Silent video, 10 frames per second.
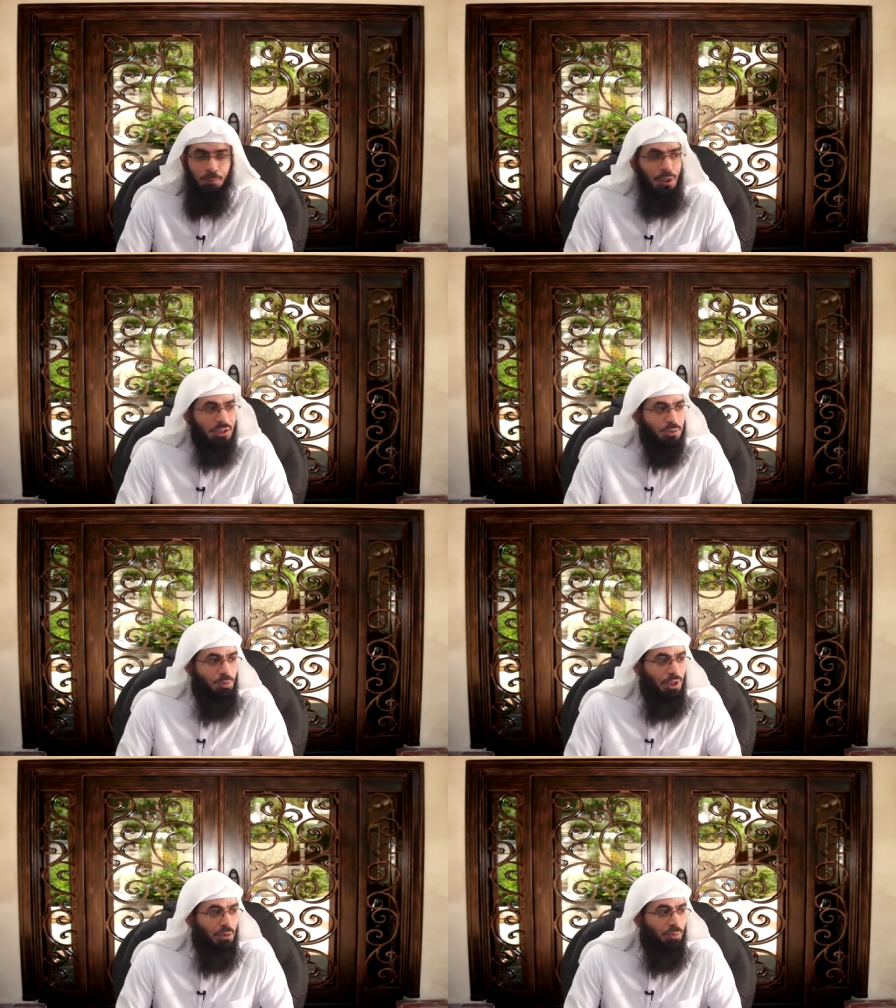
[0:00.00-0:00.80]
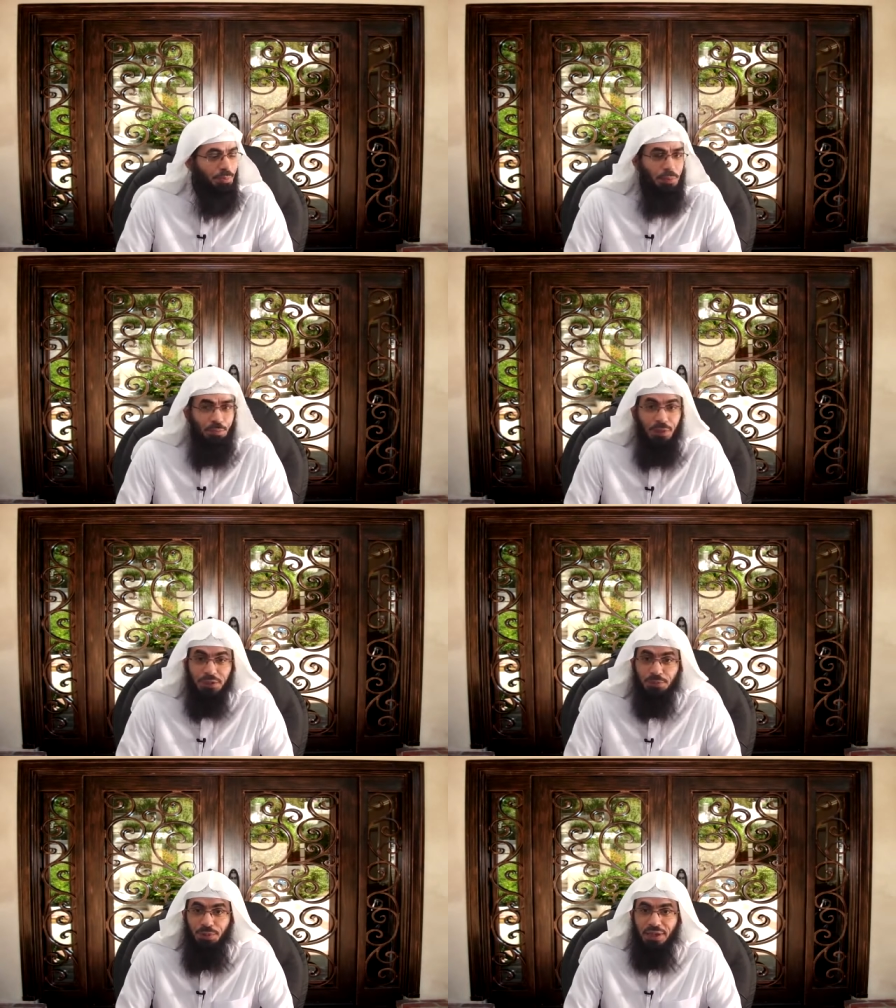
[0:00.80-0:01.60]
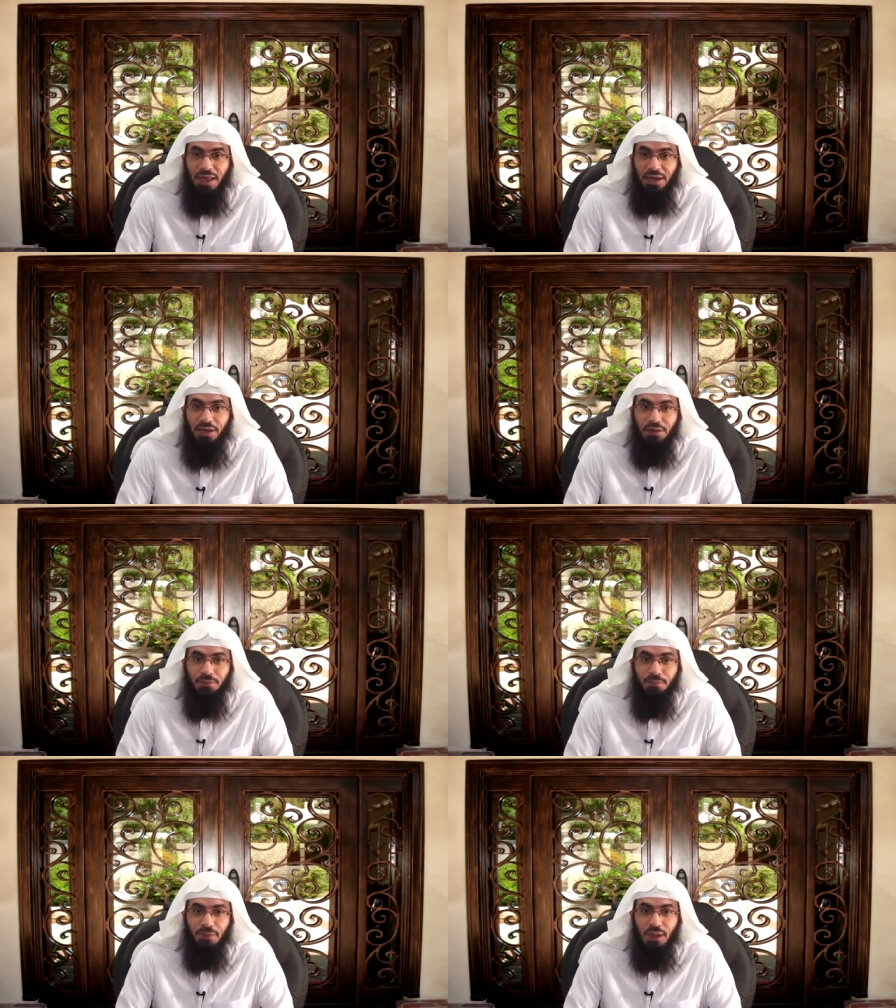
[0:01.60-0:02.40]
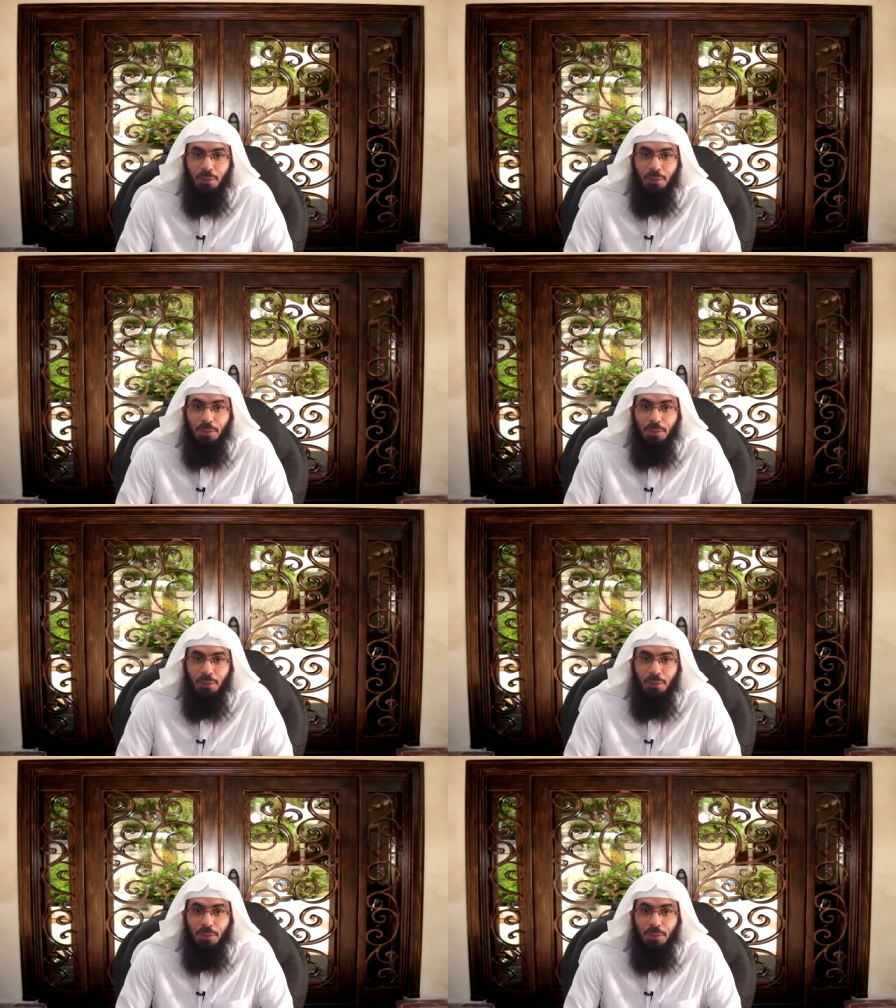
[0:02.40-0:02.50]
Peace be, peace be that night.